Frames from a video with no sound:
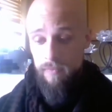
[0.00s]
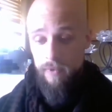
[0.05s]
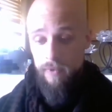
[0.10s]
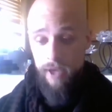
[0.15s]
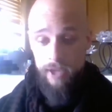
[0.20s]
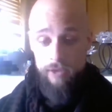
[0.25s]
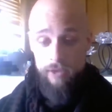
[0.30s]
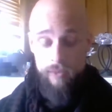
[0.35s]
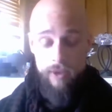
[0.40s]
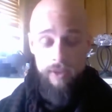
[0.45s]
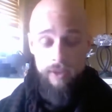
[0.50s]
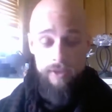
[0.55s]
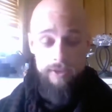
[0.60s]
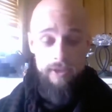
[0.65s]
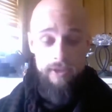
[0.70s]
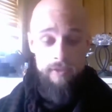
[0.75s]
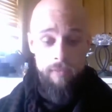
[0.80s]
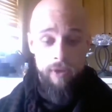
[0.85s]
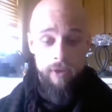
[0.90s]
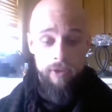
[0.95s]
as well as
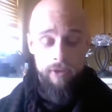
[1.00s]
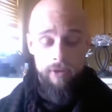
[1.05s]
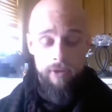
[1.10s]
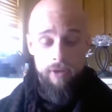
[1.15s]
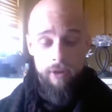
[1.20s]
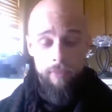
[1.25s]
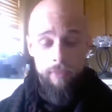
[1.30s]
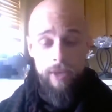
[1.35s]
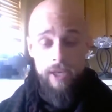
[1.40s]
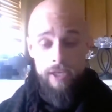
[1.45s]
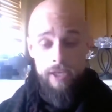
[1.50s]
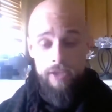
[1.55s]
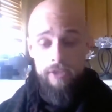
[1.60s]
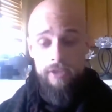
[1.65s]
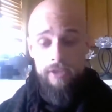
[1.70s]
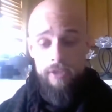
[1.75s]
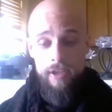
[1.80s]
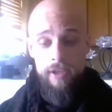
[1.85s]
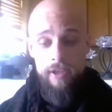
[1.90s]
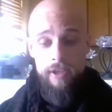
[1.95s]
his mother, are my
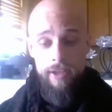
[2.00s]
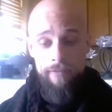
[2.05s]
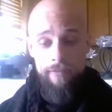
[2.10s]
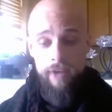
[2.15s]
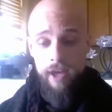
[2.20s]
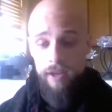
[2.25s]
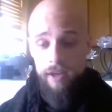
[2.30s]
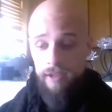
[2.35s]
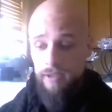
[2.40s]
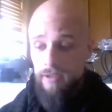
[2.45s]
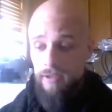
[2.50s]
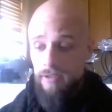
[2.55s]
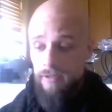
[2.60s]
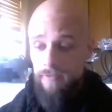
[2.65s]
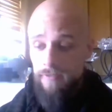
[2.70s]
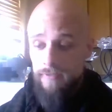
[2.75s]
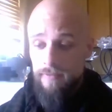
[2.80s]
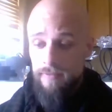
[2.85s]
Ishta Devatas.